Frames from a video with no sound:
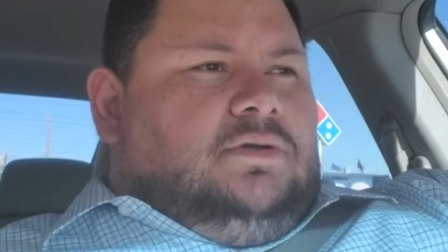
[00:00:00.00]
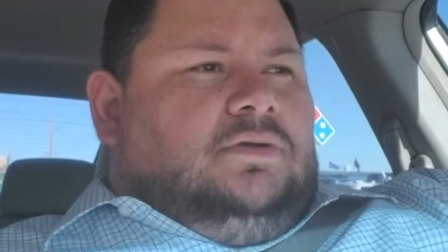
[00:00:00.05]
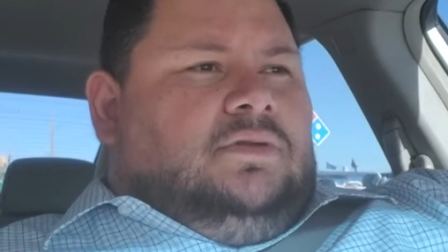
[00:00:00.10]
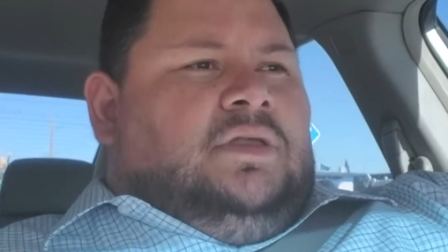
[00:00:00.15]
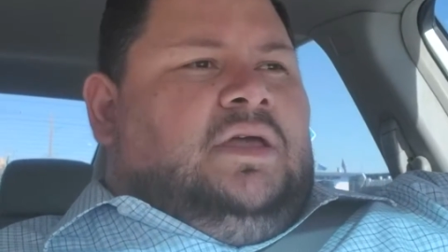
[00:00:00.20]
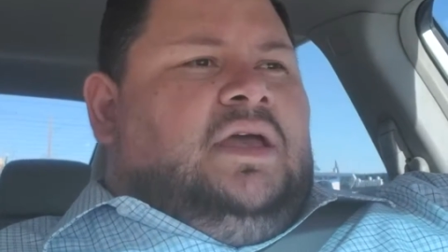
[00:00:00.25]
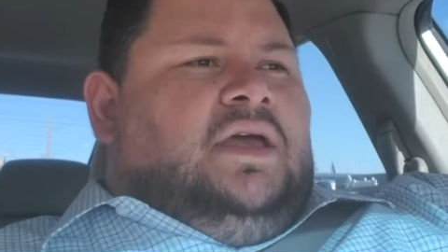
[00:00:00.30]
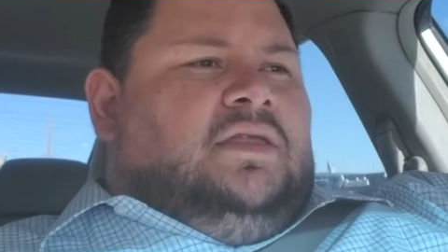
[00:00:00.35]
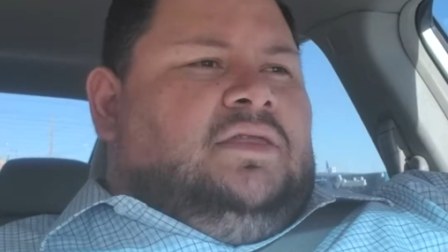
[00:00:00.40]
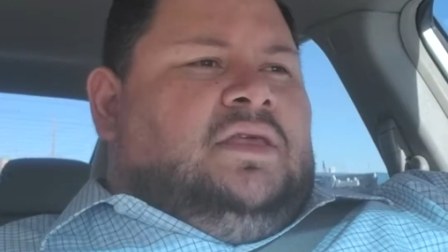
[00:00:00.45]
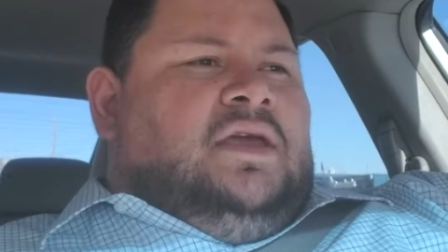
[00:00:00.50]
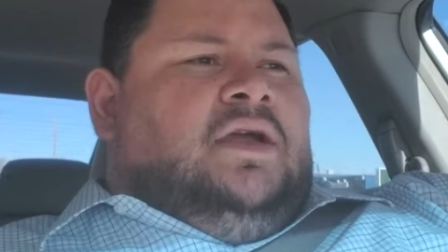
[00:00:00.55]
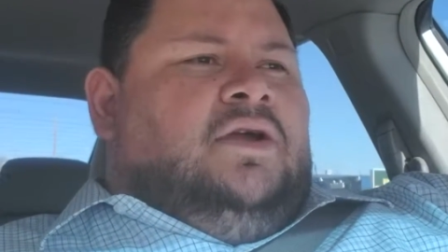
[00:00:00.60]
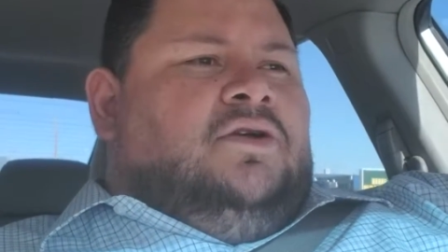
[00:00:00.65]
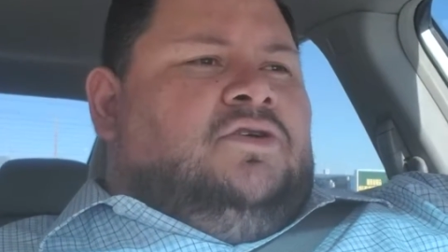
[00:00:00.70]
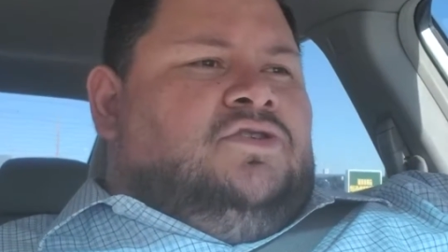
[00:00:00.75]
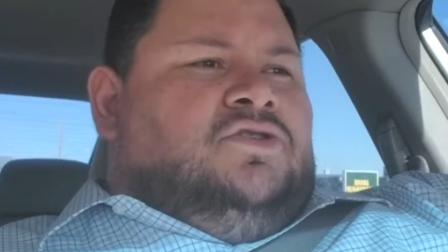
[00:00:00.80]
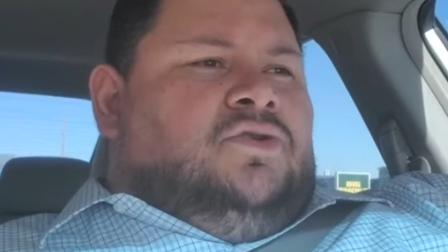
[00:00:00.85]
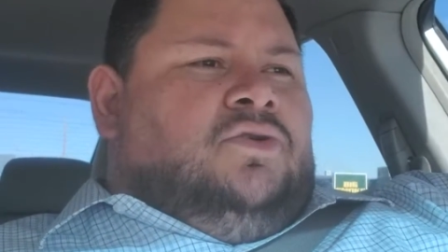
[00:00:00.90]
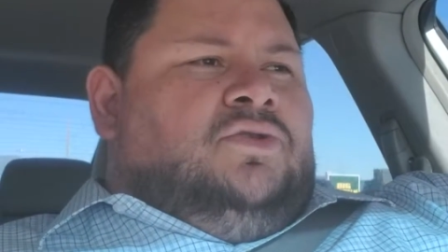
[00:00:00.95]
They
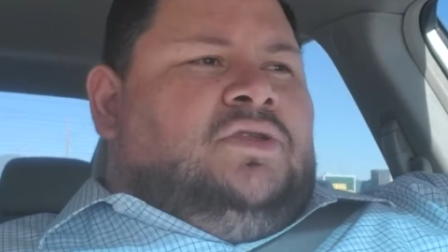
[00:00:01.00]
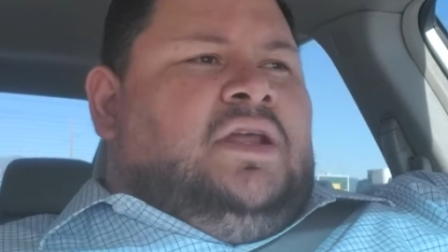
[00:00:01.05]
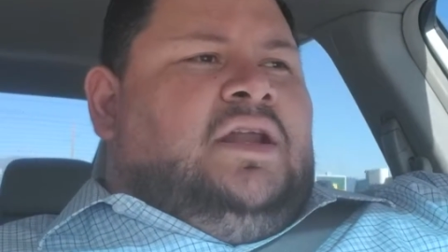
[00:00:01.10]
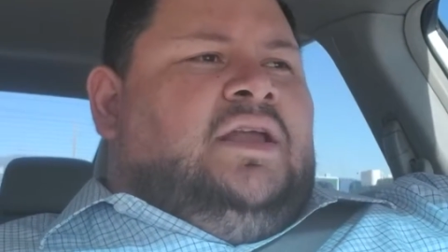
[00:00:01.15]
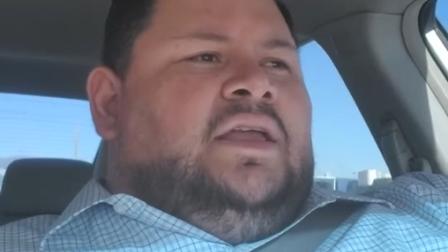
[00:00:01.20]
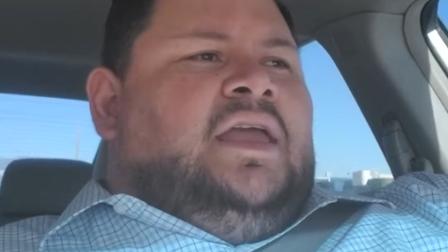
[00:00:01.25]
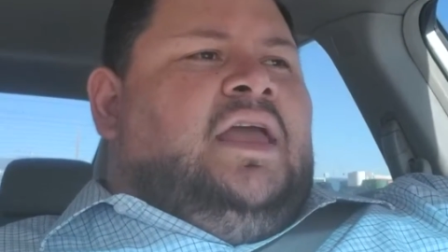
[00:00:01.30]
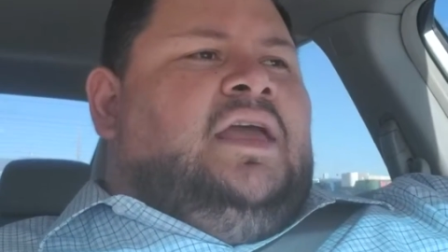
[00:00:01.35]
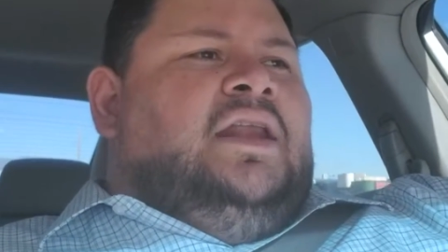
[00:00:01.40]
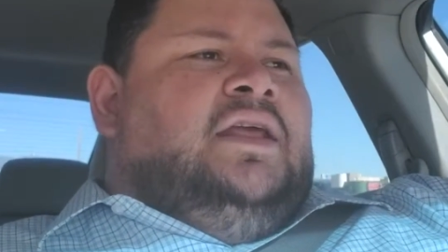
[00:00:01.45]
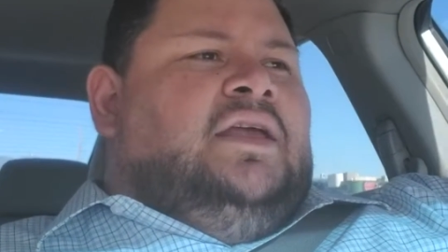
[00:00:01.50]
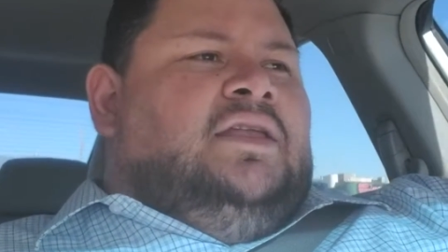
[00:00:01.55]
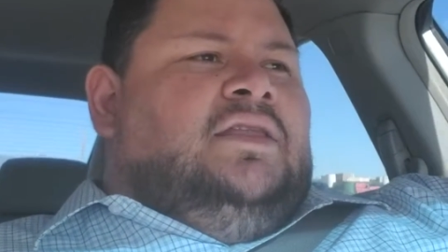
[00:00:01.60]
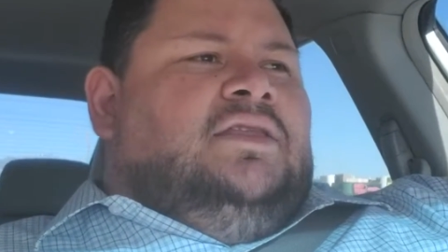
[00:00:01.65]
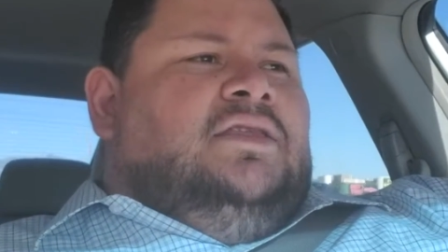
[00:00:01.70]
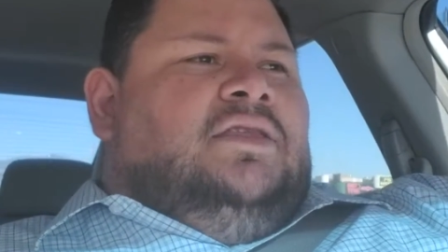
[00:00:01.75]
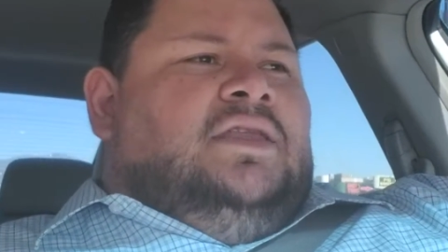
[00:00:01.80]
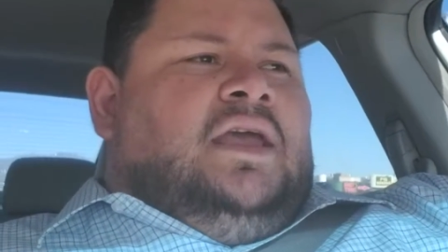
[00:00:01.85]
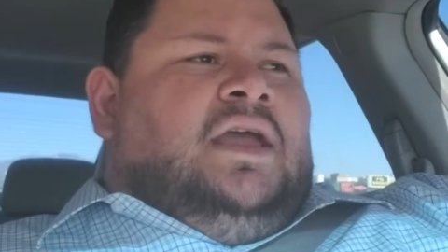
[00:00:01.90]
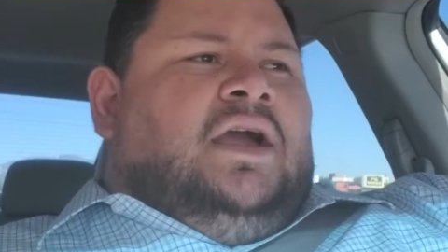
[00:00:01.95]
are so dedicated.
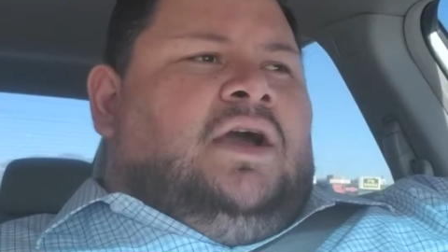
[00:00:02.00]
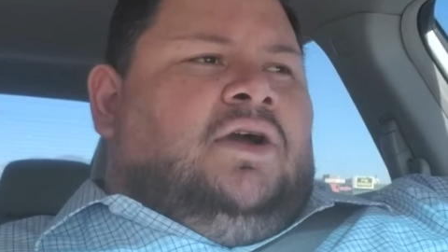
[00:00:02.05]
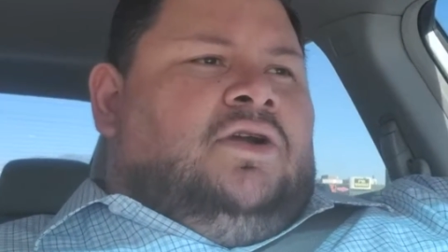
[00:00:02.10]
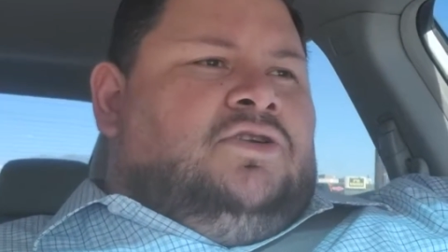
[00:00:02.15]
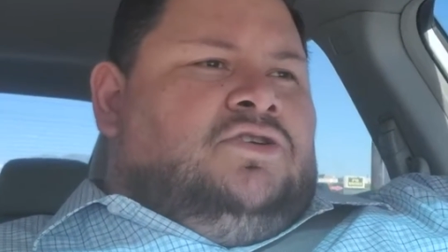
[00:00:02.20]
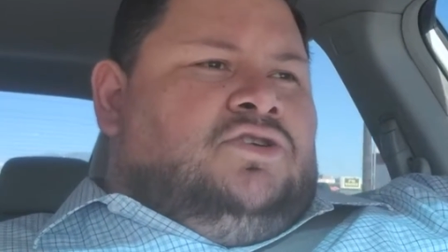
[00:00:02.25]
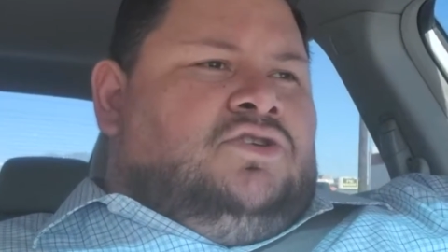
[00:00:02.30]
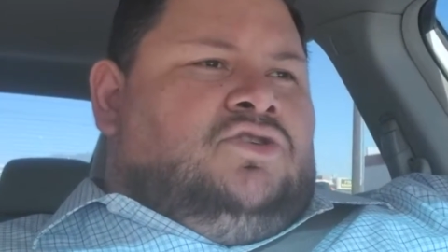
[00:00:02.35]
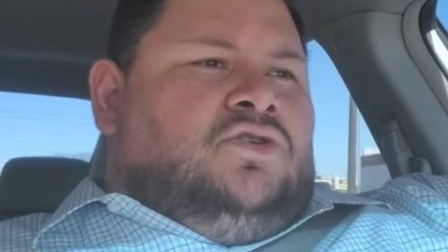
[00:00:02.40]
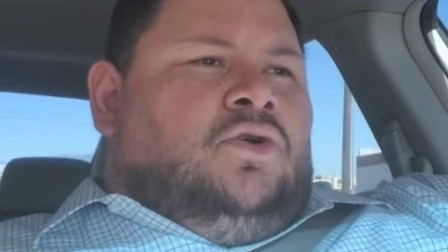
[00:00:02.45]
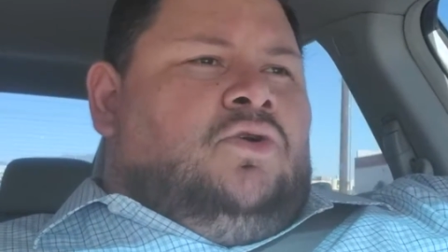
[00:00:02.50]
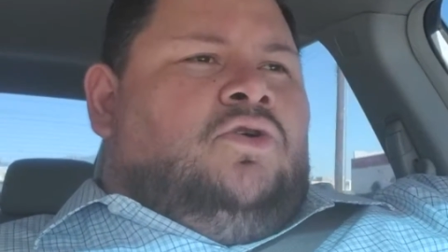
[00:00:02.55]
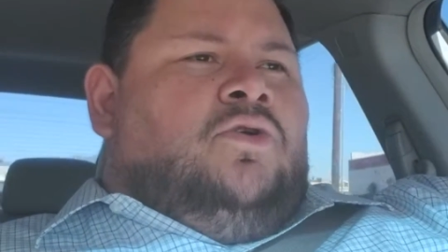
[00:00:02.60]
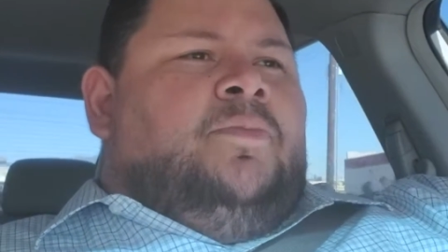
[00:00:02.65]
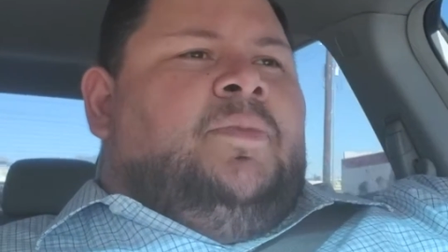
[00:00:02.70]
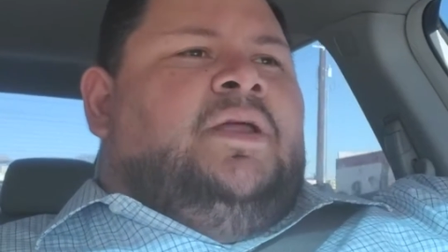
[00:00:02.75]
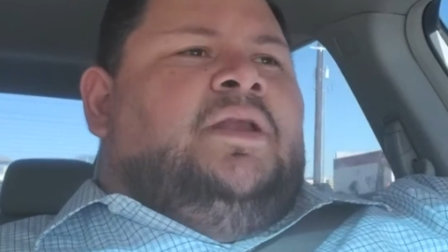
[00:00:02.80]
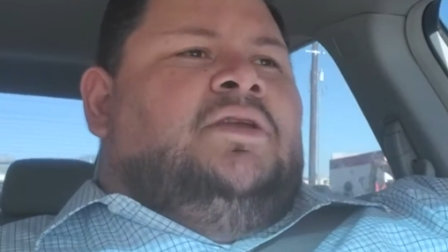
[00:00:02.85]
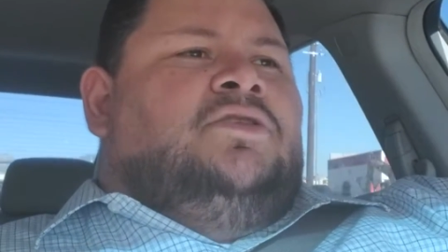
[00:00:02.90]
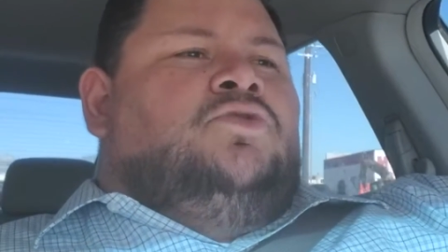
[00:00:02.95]
They are so
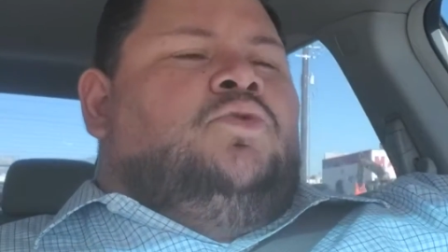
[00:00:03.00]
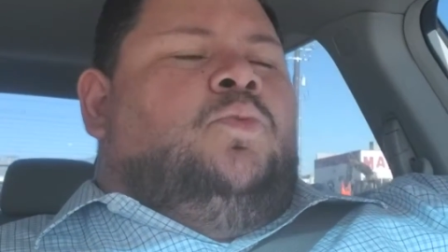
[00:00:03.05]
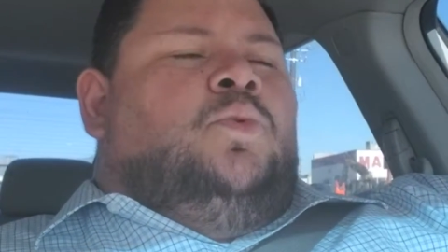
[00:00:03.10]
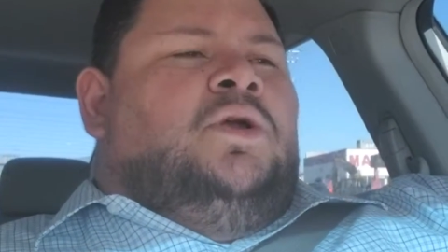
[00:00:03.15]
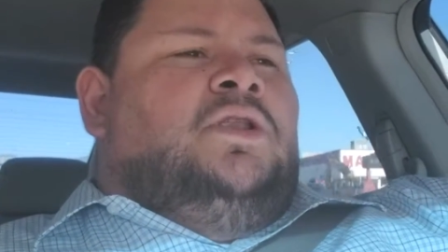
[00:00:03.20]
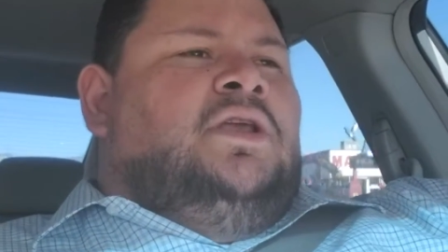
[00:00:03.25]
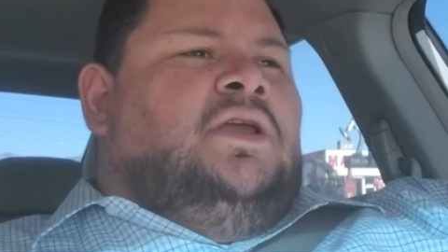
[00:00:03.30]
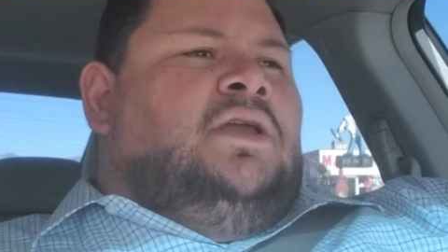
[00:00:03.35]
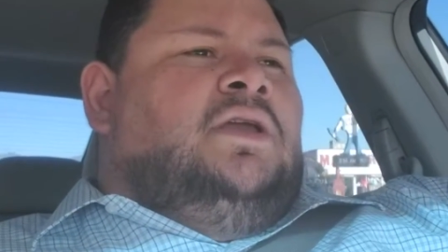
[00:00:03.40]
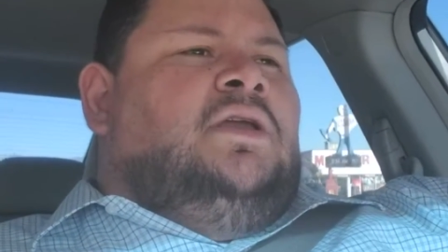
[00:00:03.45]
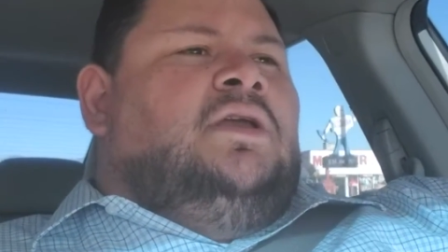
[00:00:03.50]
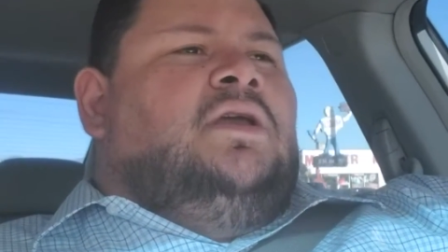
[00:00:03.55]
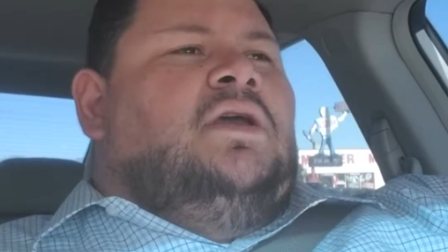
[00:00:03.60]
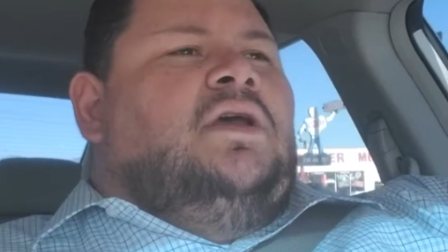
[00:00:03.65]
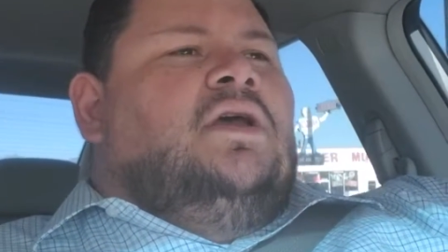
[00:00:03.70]
committed to winning